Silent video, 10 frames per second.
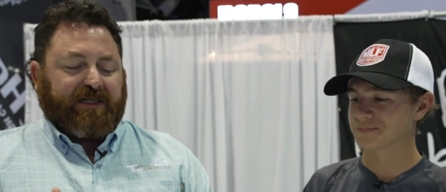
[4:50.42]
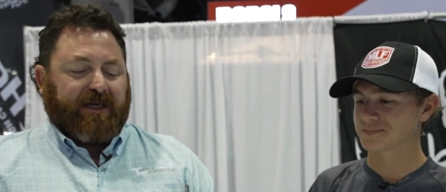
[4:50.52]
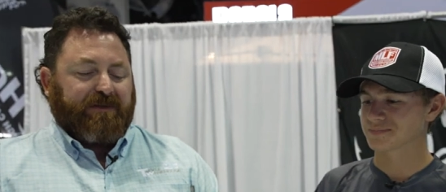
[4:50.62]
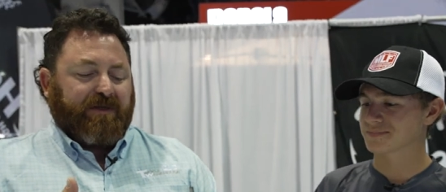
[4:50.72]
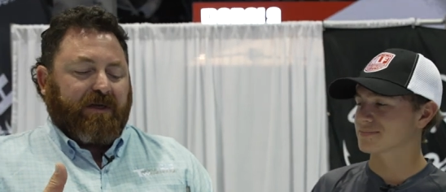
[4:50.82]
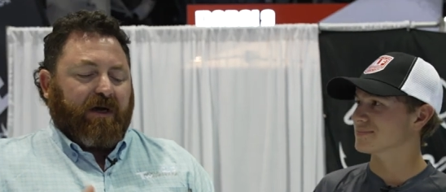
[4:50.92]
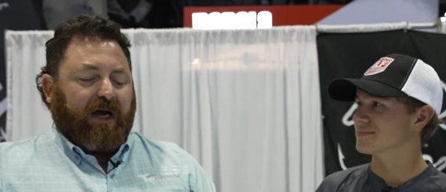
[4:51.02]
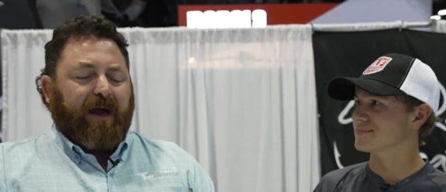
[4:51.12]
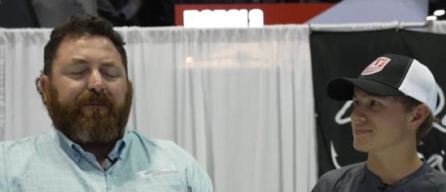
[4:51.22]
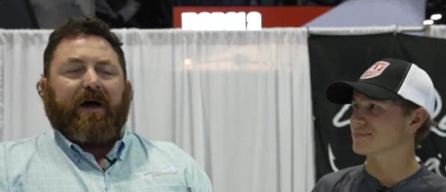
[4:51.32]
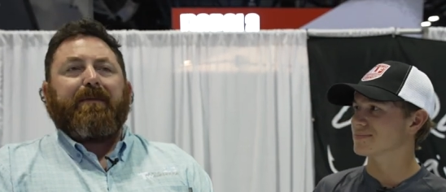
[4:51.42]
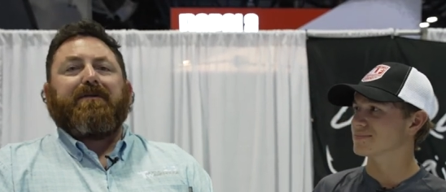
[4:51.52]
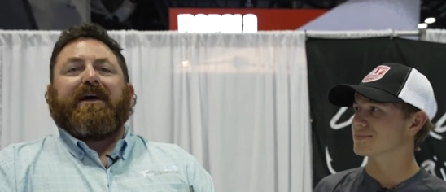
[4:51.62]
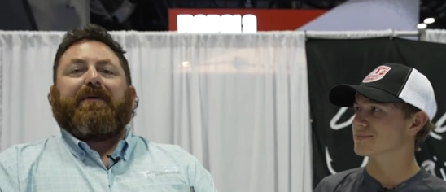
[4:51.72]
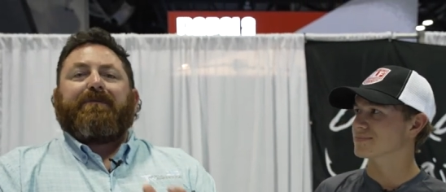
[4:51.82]
Speaker 1: of times I'm, I'm
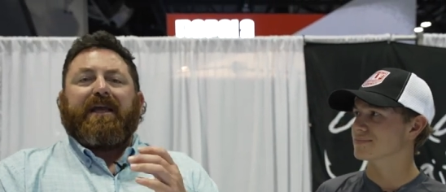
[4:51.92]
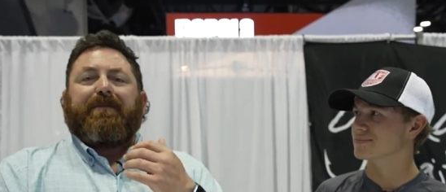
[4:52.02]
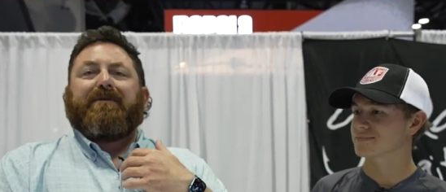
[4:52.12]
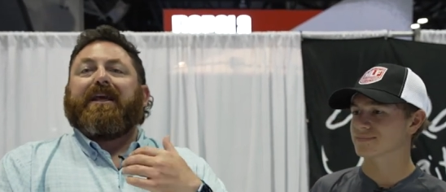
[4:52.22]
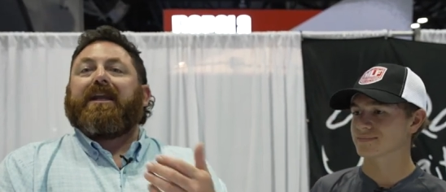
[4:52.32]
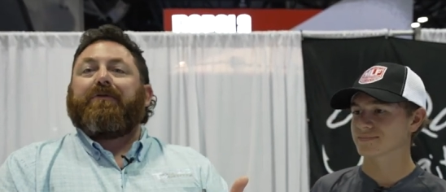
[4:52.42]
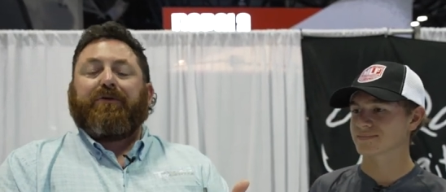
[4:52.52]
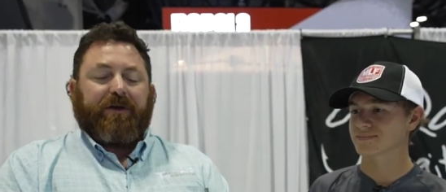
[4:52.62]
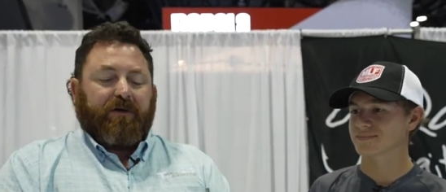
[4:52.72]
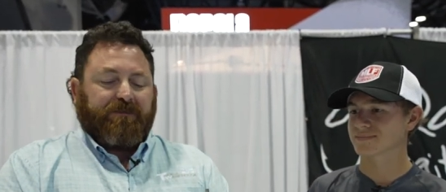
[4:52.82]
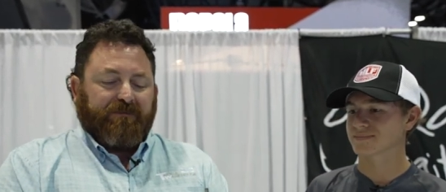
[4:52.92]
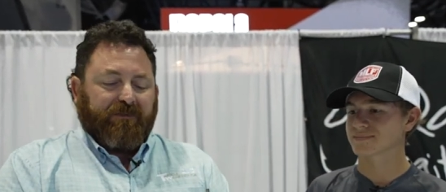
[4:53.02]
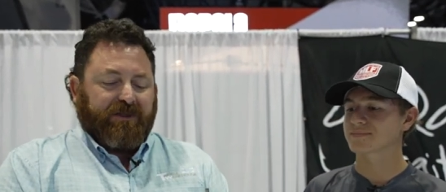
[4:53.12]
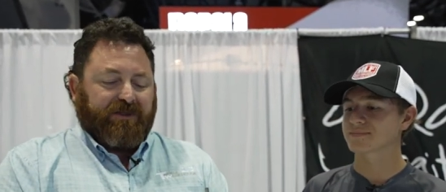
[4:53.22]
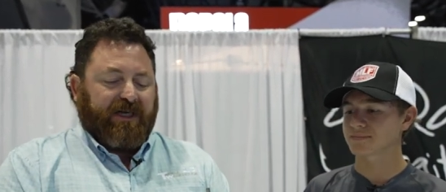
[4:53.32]
even me I'm even taking a bluegill.
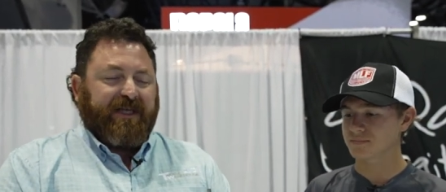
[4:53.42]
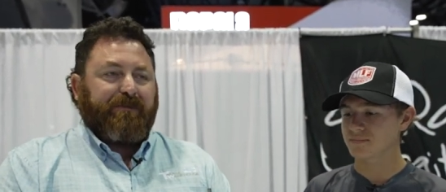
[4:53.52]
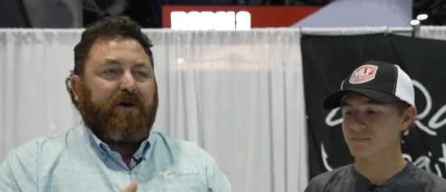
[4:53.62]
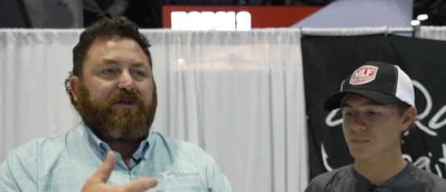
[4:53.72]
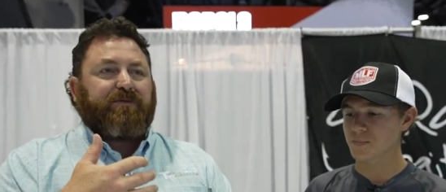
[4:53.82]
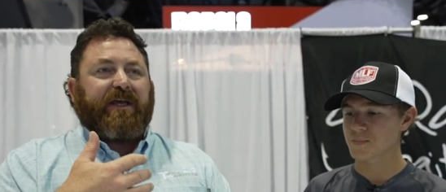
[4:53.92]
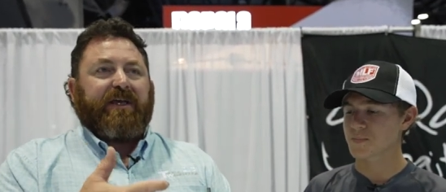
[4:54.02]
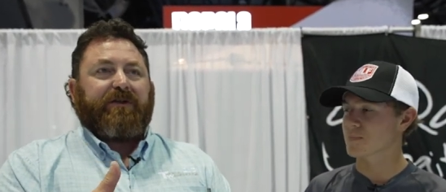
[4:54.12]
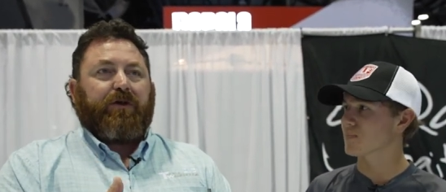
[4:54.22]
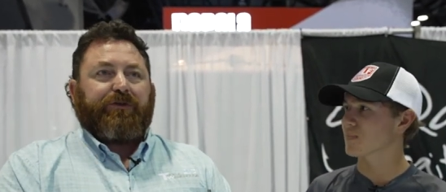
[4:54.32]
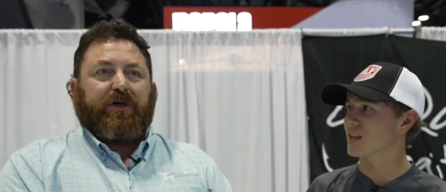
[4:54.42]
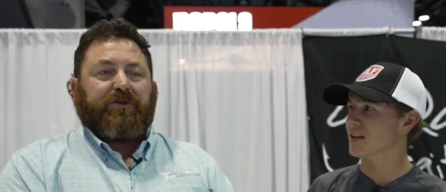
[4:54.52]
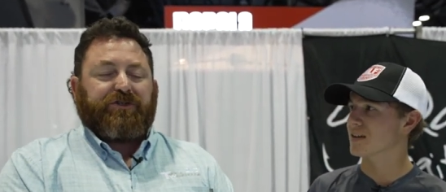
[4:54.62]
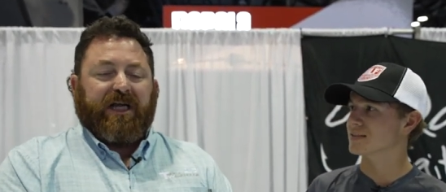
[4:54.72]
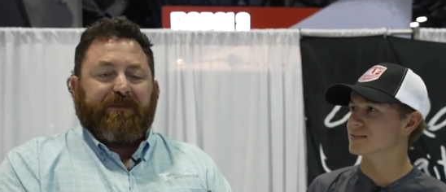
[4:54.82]
So I take most of the
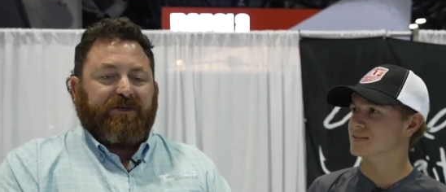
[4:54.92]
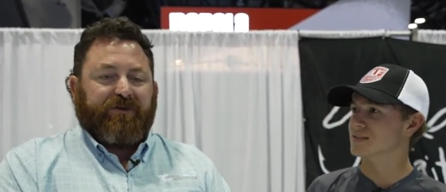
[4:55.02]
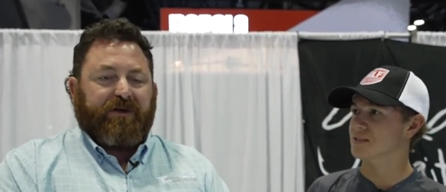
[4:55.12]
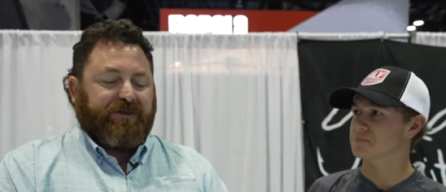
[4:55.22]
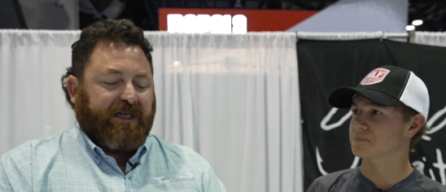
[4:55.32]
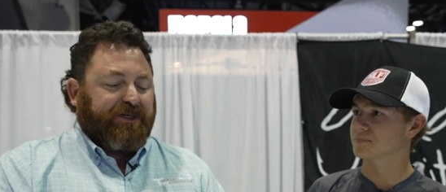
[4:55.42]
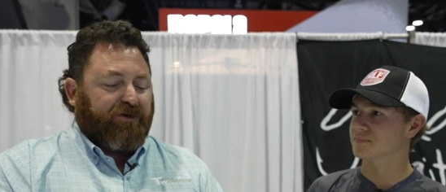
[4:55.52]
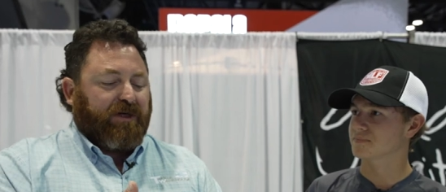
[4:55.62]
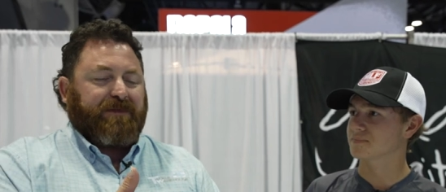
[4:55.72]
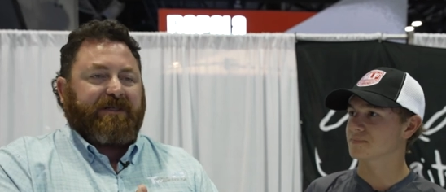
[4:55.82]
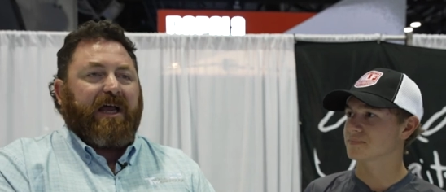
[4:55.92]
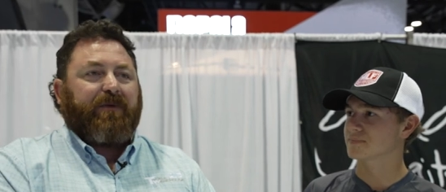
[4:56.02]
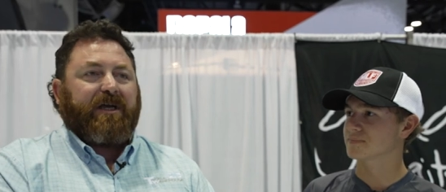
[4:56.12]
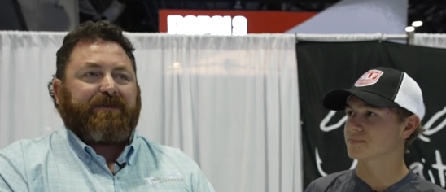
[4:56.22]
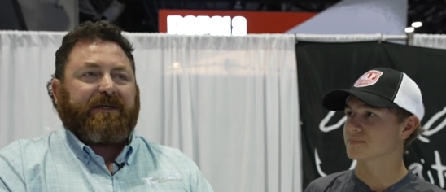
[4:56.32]
those chatterbait trailers and I turn them
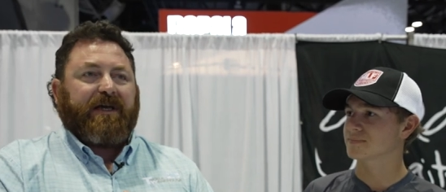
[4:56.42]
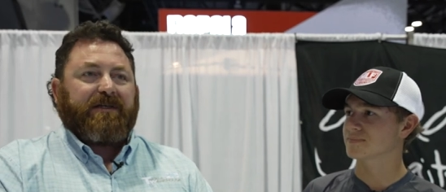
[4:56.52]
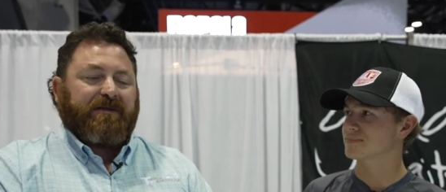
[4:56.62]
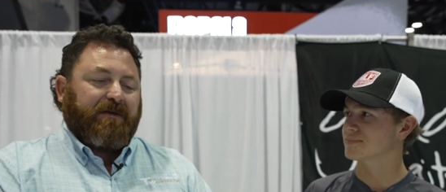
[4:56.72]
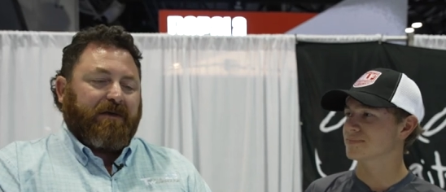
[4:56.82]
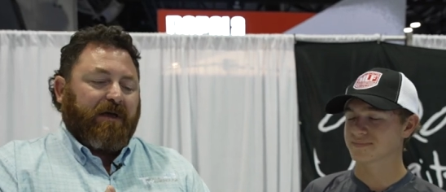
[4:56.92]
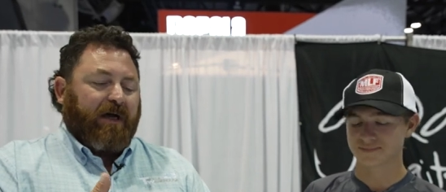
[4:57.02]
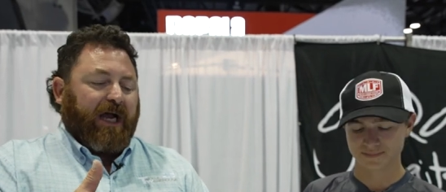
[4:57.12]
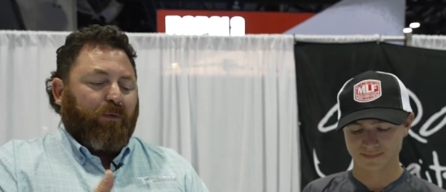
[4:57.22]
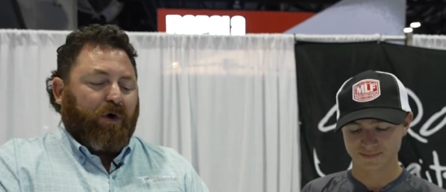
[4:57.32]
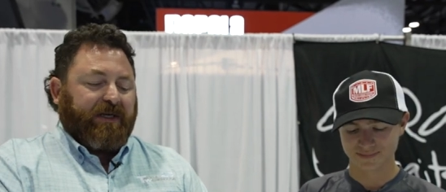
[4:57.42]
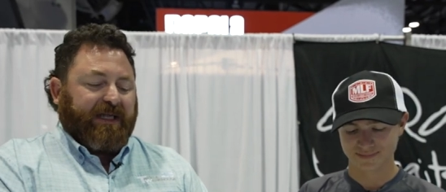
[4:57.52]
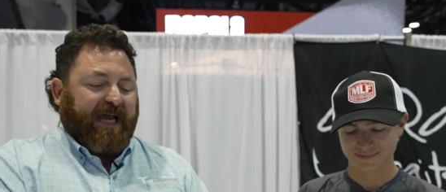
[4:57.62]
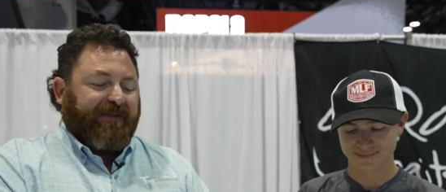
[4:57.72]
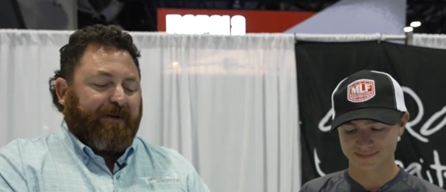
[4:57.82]
sideways because I want
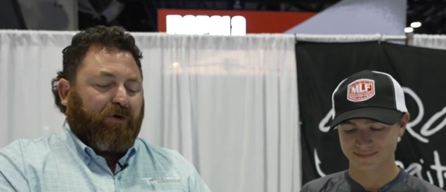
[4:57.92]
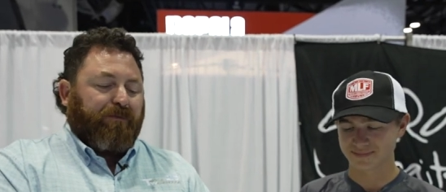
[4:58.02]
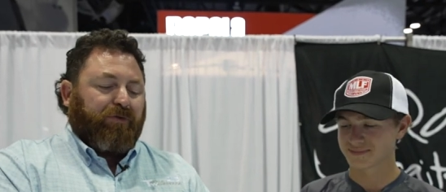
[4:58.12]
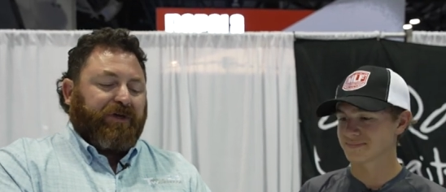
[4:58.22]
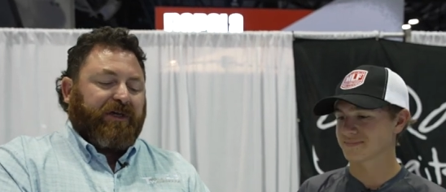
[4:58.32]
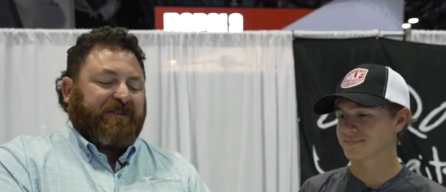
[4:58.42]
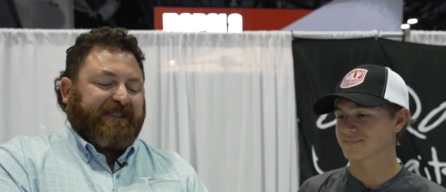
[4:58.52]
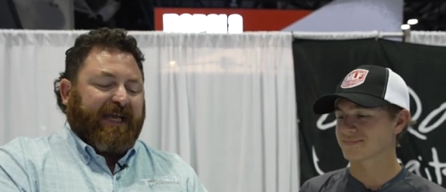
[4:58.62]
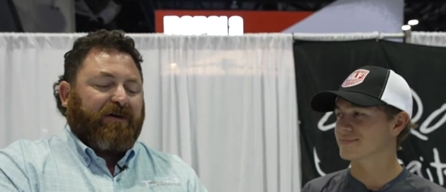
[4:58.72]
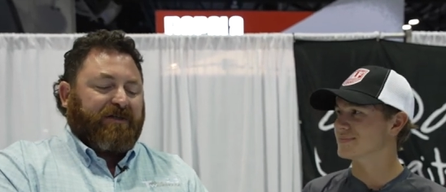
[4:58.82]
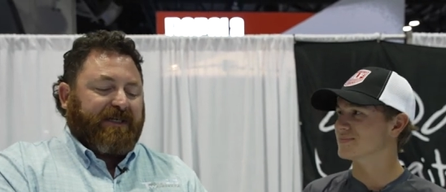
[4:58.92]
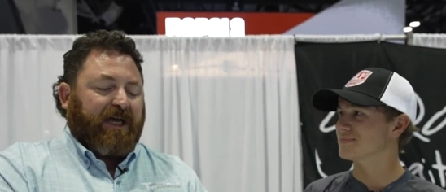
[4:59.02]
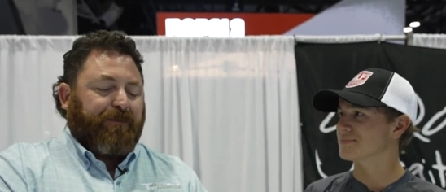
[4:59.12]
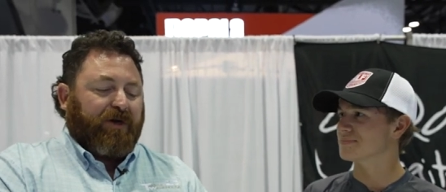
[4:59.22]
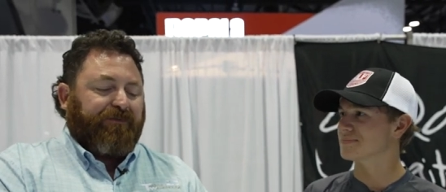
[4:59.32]
to have that more bluegill tail
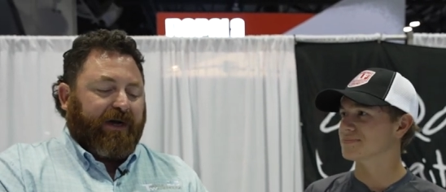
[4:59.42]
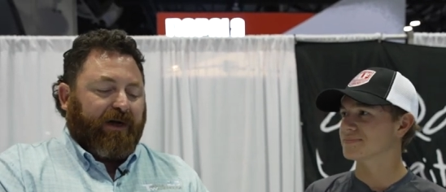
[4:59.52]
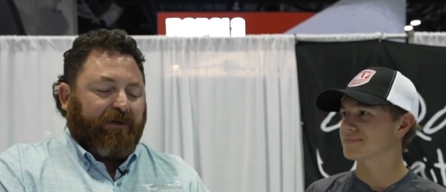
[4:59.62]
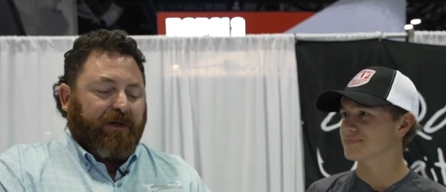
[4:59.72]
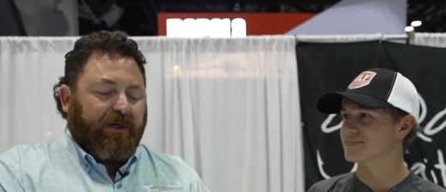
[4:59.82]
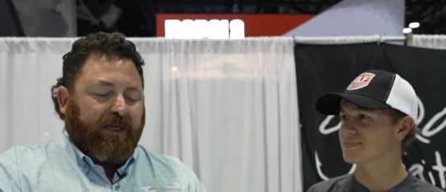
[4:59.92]
style profile.